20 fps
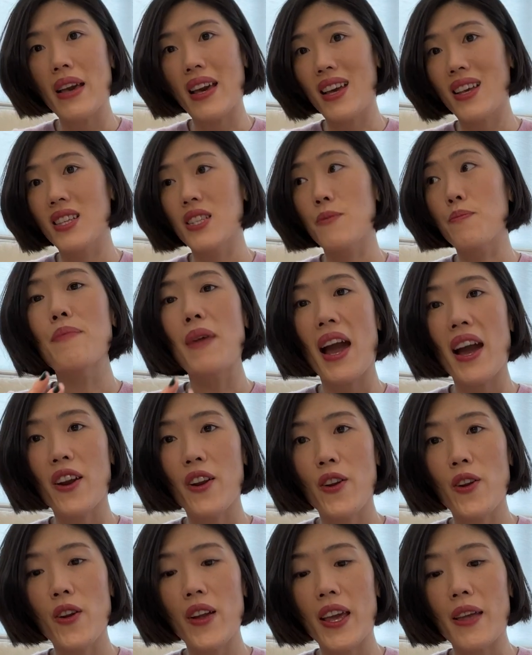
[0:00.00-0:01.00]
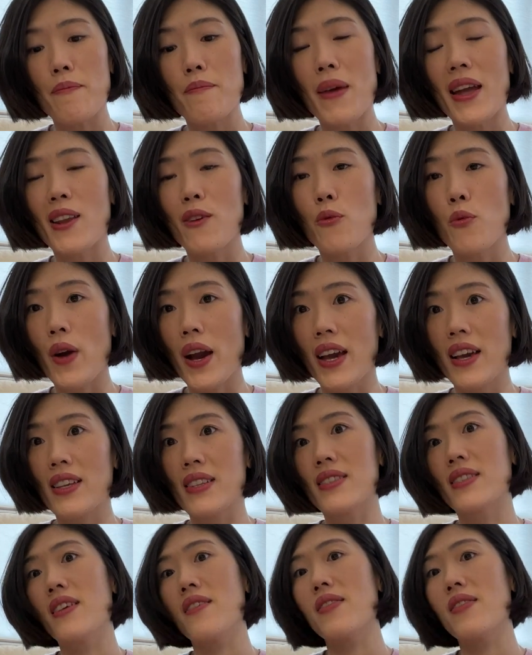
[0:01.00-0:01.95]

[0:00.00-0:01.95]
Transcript: is better in many ways